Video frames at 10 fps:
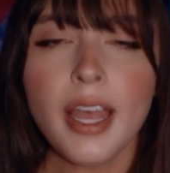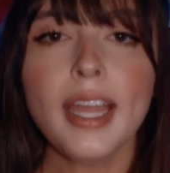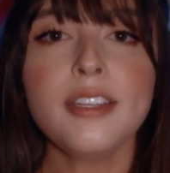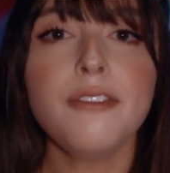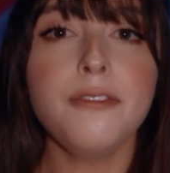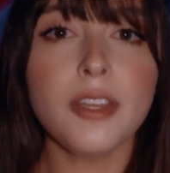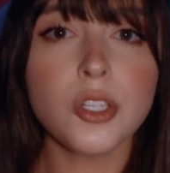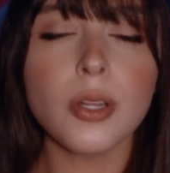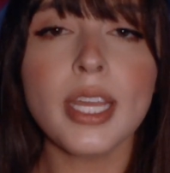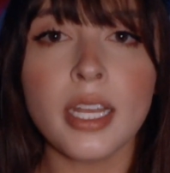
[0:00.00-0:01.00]
and
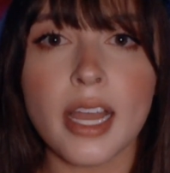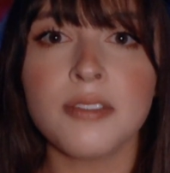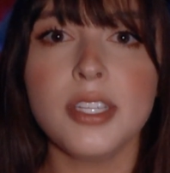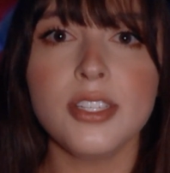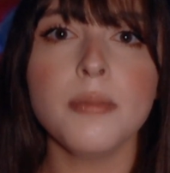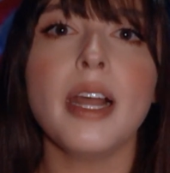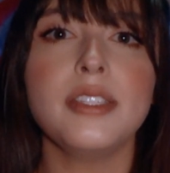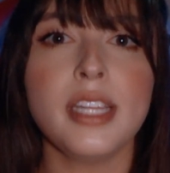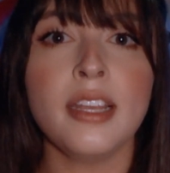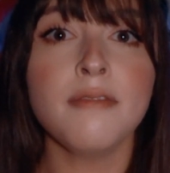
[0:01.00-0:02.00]
officially announces the
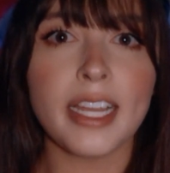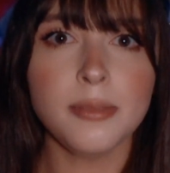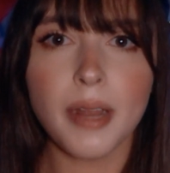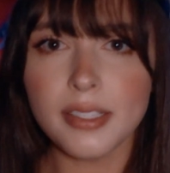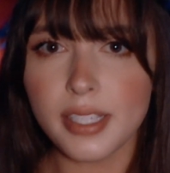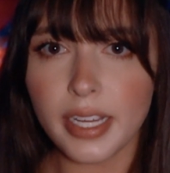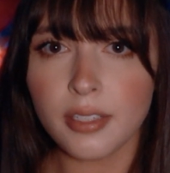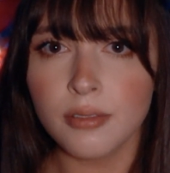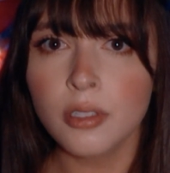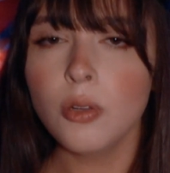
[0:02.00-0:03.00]
president and vice president,
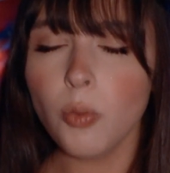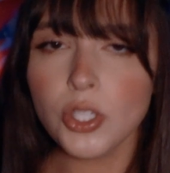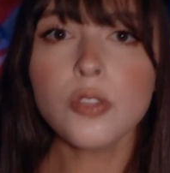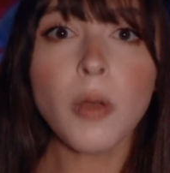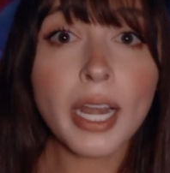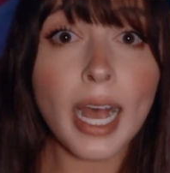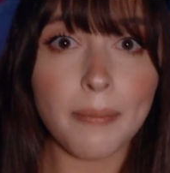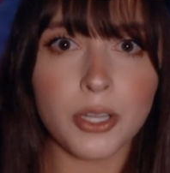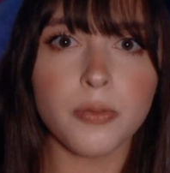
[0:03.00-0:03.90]
which is what happened